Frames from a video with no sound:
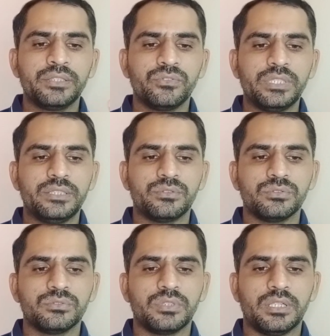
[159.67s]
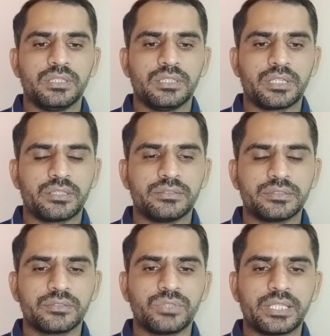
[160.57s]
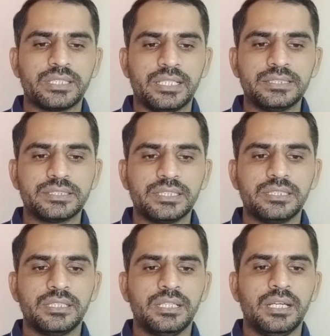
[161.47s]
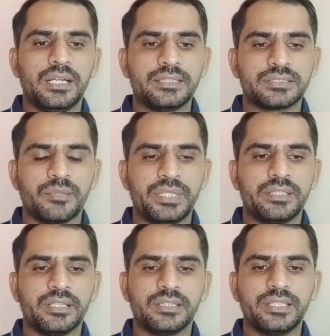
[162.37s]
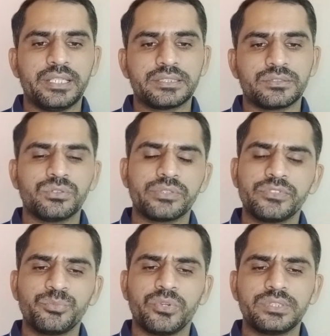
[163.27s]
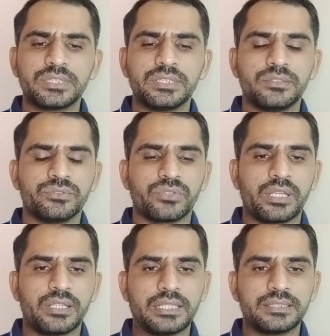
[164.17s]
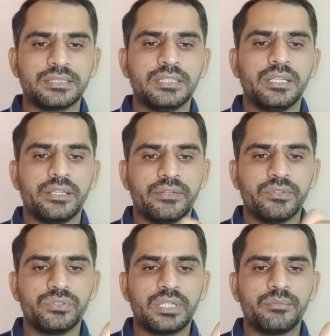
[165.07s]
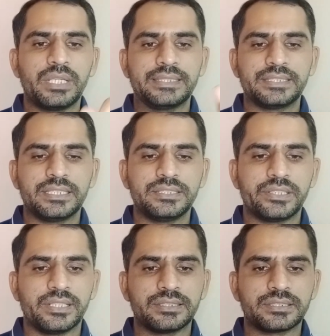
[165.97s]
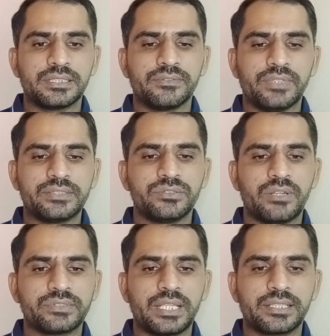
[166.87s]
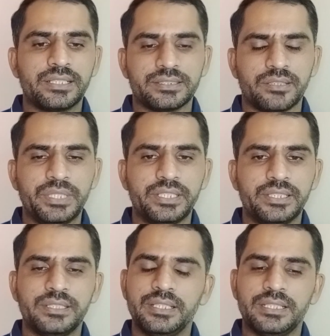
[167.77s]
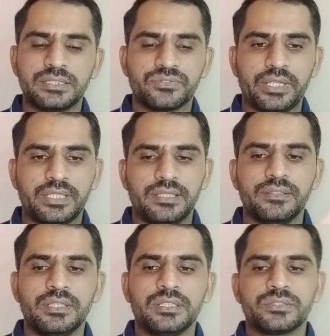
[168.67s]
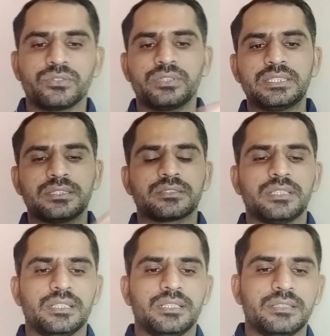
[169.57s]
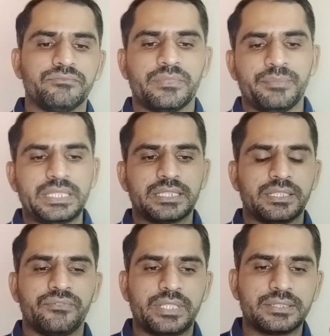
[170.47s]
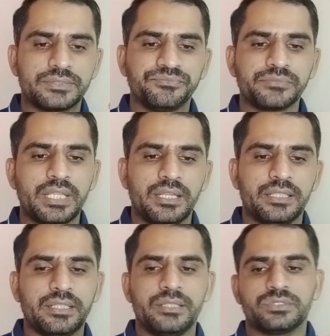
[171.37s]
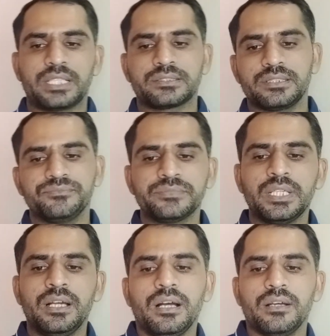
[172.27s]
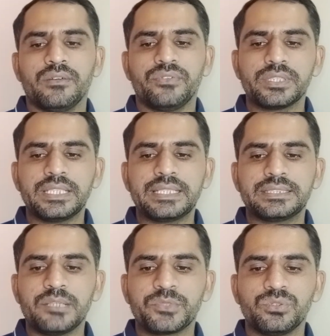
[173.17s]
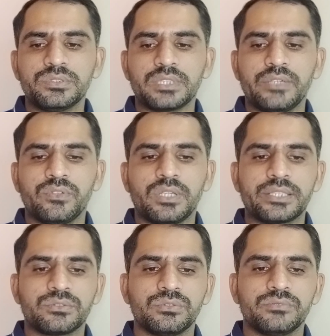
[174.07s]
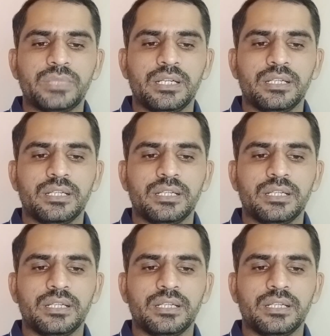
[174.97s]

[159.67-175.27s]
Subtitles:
you need to click the answer and submit. And there is no review policy. You cannot review them and change your answer. Once you have selected and submitted, it's final. So this is a basic difference in the new section. For the exam rules, I would like to